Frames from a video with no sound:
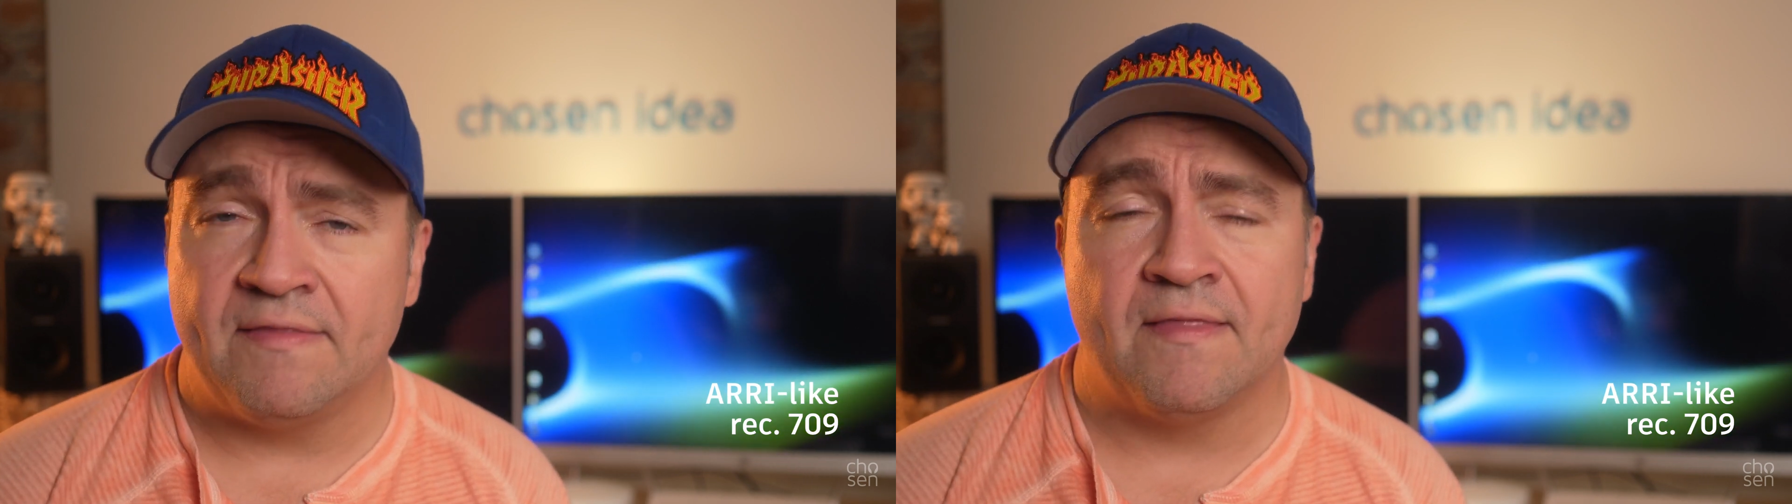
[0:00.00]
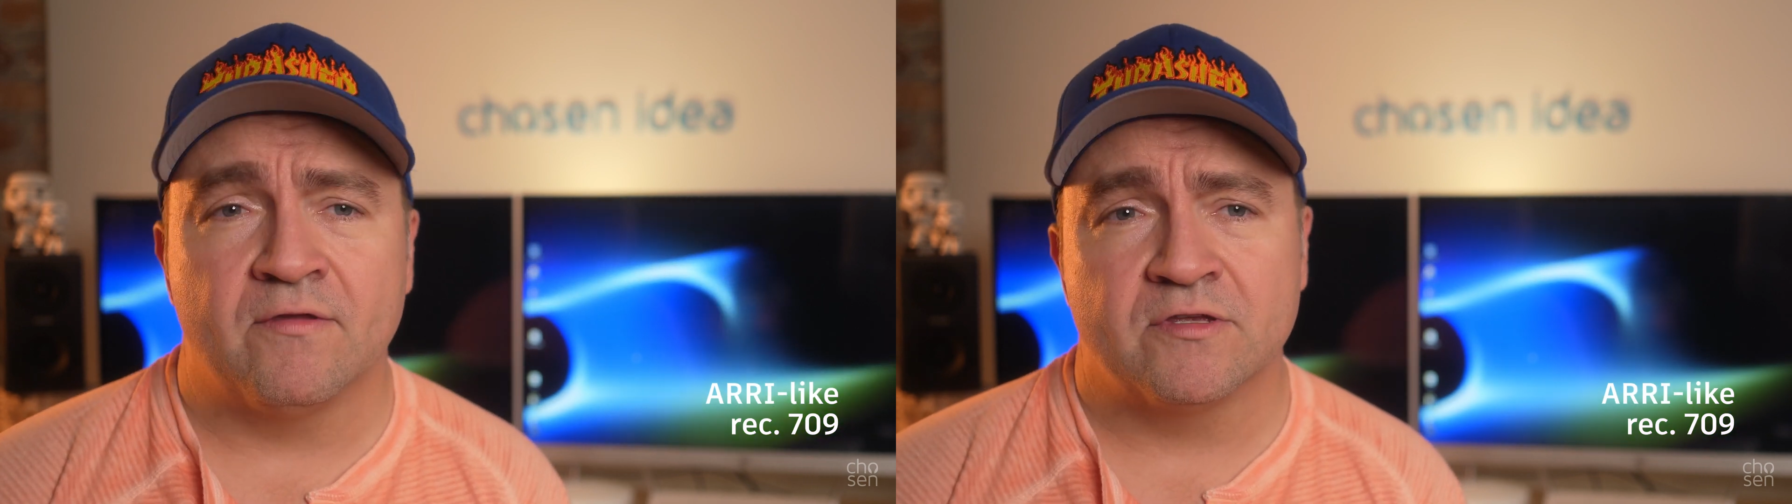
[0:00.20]

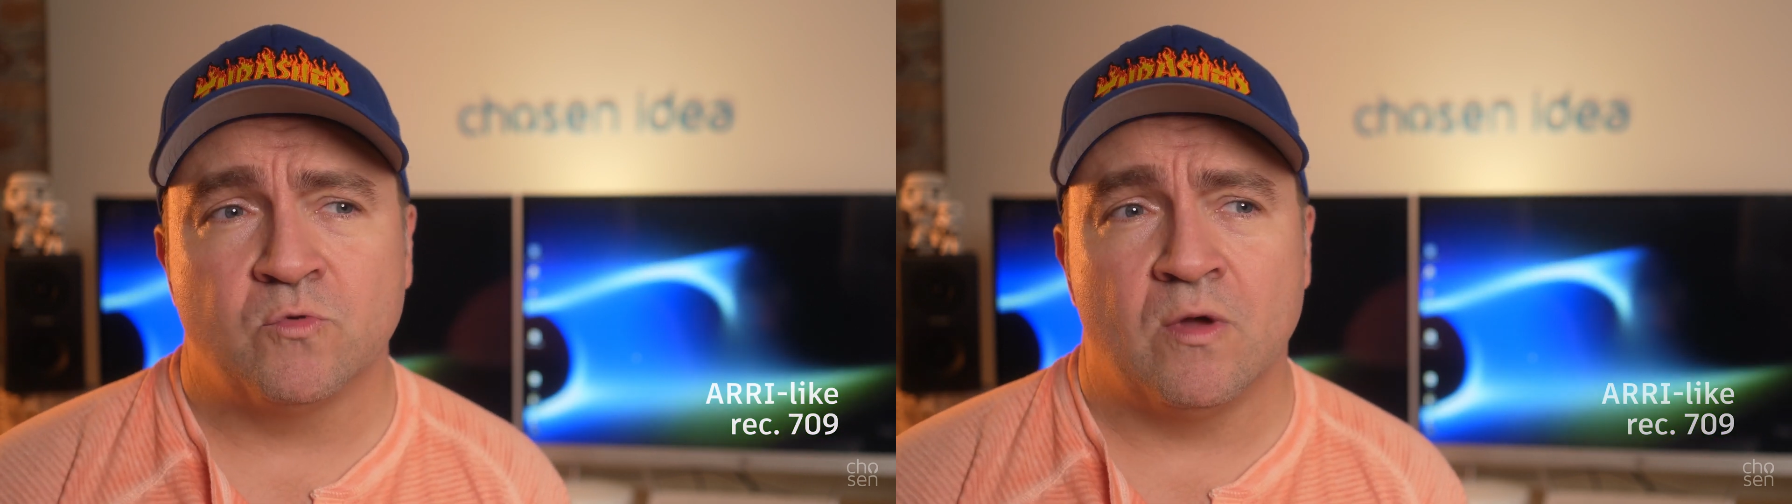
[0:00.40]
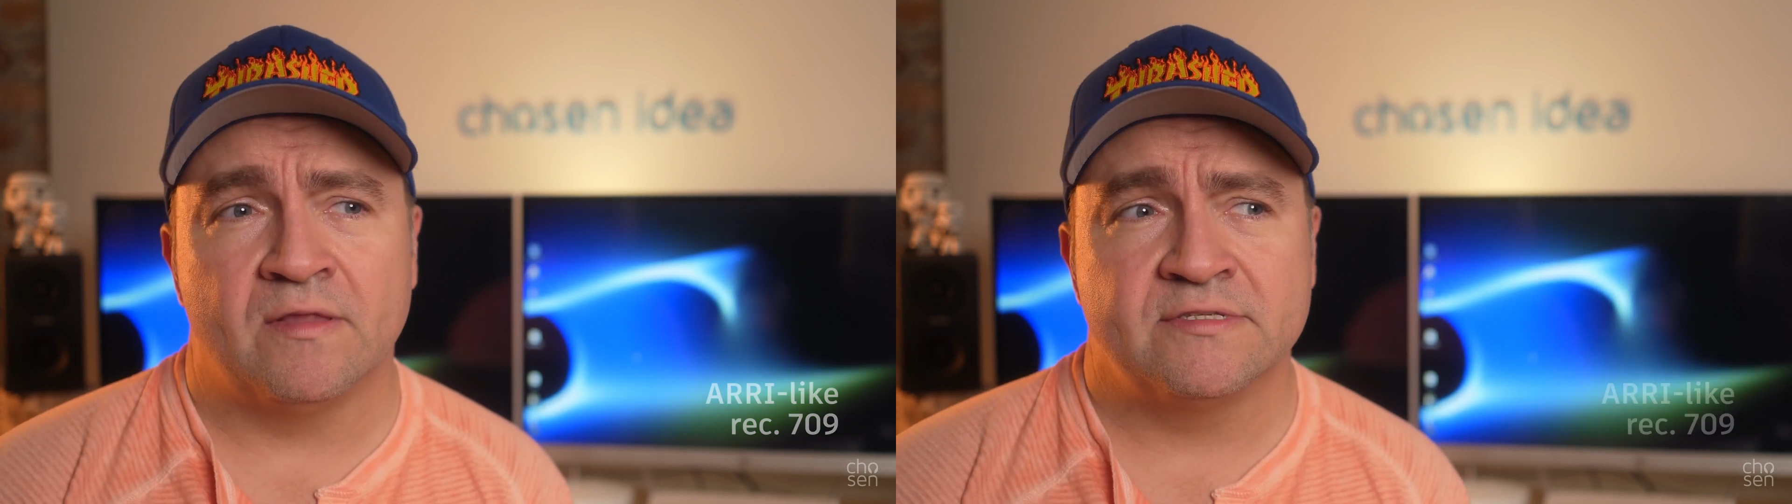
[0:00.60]
and then there's
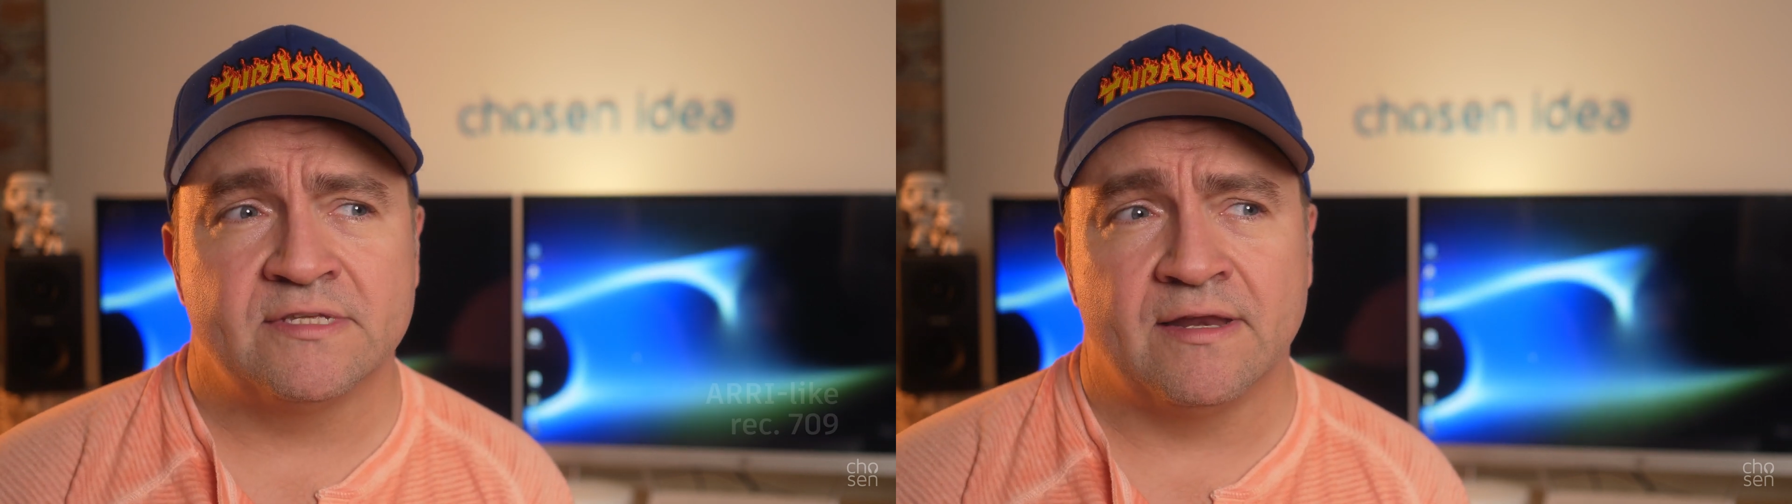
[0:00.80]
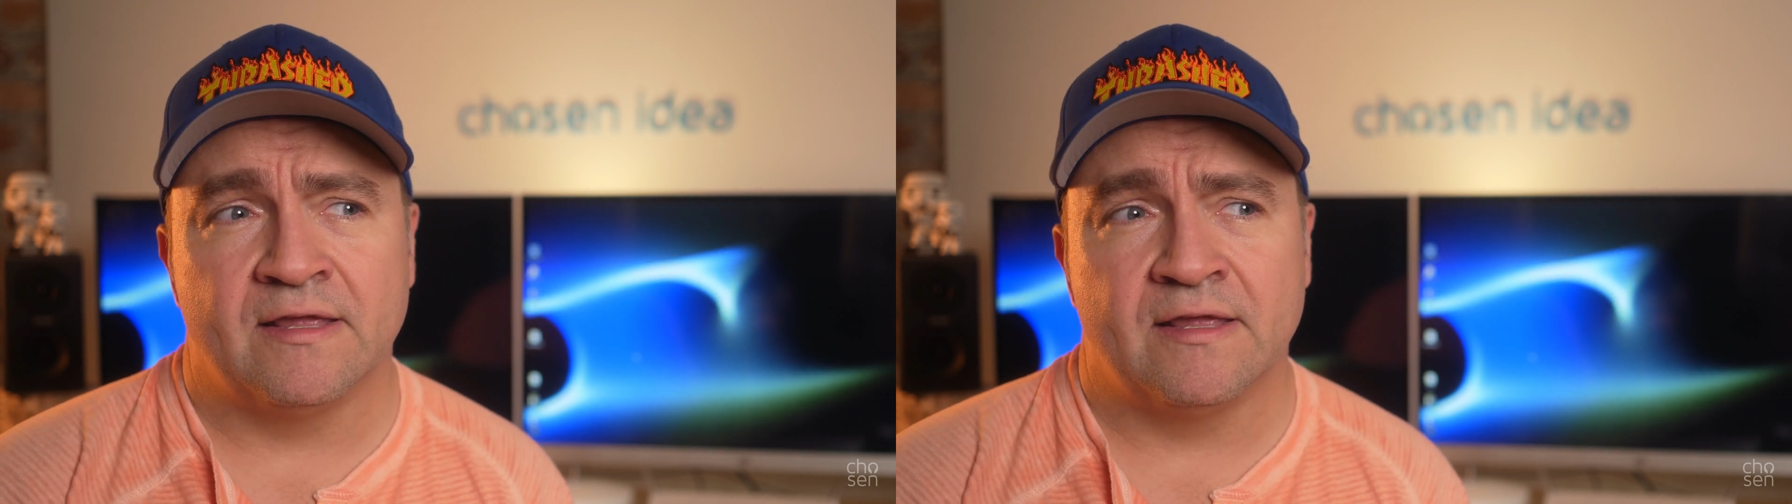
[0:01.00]
ones that